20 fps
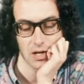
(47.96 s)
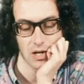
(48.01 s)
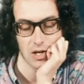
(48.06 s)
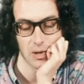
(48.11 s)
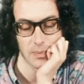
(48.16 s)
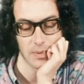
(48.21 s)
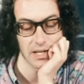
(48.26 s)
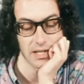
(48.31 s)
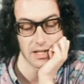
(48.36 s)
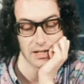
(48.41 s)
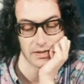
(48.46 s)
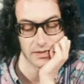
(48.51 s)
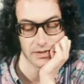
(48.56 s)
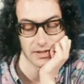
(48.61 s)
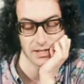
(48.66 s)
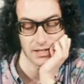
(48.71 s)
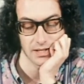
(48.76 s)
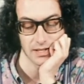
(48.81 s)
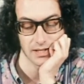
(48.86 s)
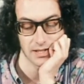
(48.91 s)
come here, for
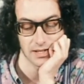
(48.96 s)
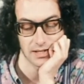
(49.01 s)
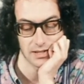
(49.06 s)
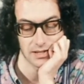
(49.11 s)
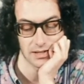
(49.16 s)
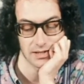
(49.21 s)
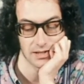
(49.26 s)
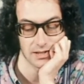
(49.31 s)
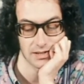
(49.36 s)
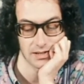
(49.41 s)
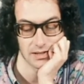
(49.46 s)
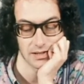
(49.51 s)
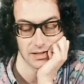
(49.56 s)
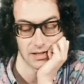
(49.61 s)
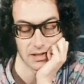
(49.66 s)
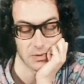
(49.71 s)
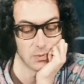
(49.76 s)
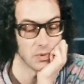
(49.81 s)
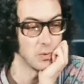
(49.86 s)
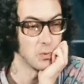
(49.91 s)
instance,
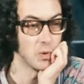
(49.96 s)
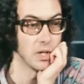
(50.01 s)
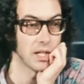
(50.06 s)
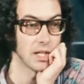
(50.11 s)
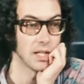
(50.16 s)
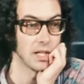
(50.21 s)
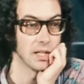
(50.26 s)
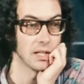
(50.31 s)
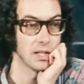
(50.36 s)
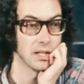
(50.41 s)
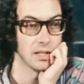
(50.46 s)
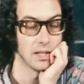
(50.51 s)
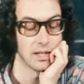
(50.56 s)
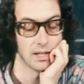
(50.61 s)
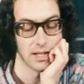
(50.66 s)
and work in here,